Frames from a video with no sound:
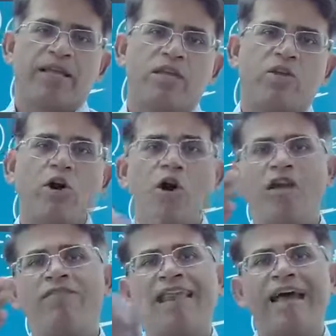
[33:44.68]
You all
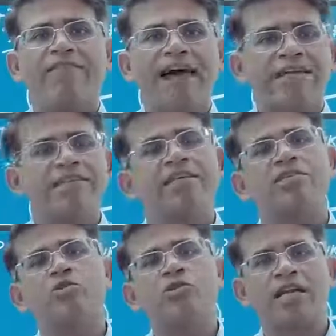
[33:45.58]
will have access
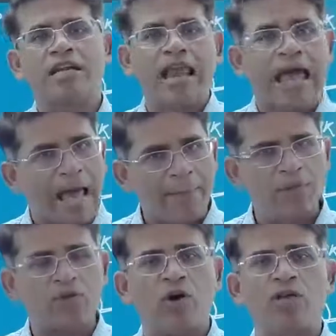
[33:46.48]
to certain
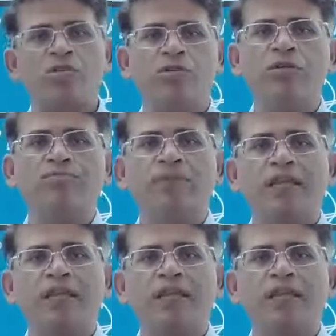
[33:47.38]
apps also.